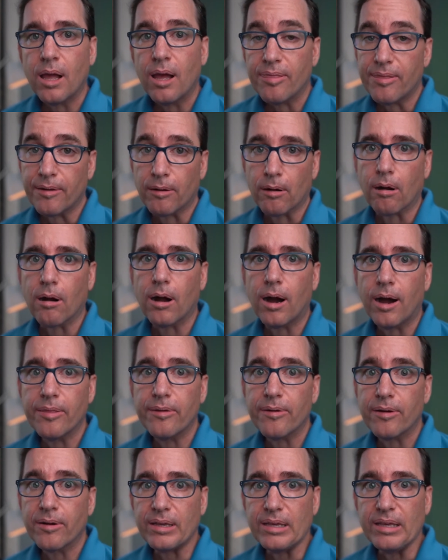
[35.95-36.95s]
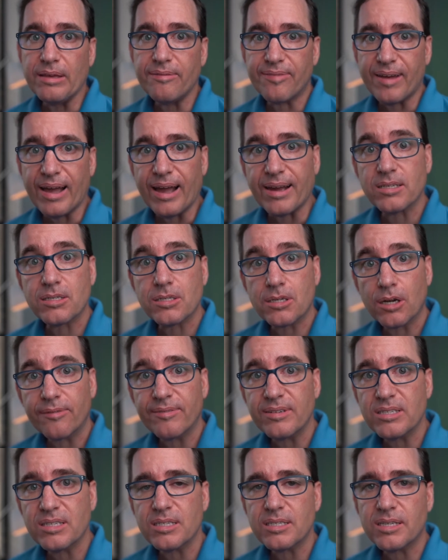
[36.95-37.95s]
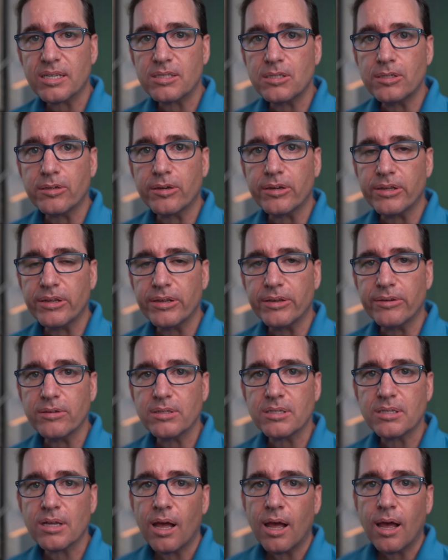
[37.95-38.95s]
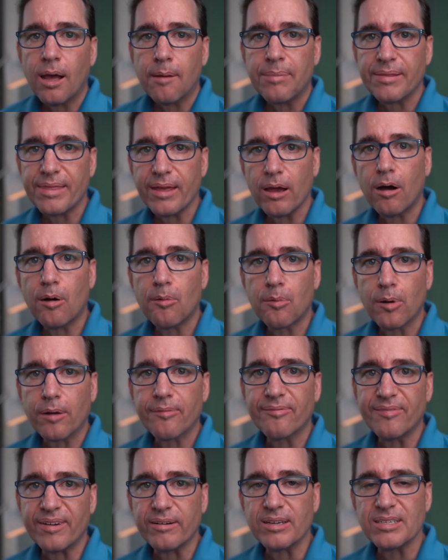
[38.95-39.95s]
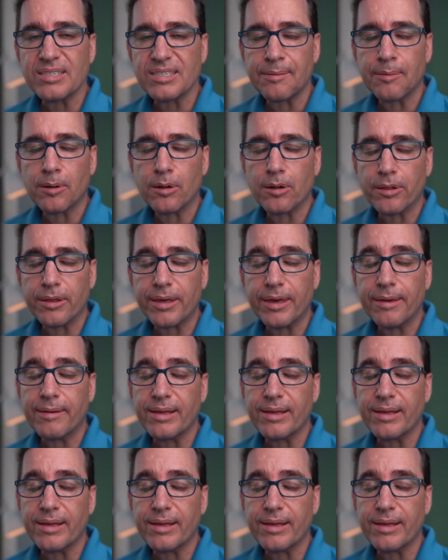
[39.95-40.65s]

There are other e-fax services that you can use, but they all work very similarly.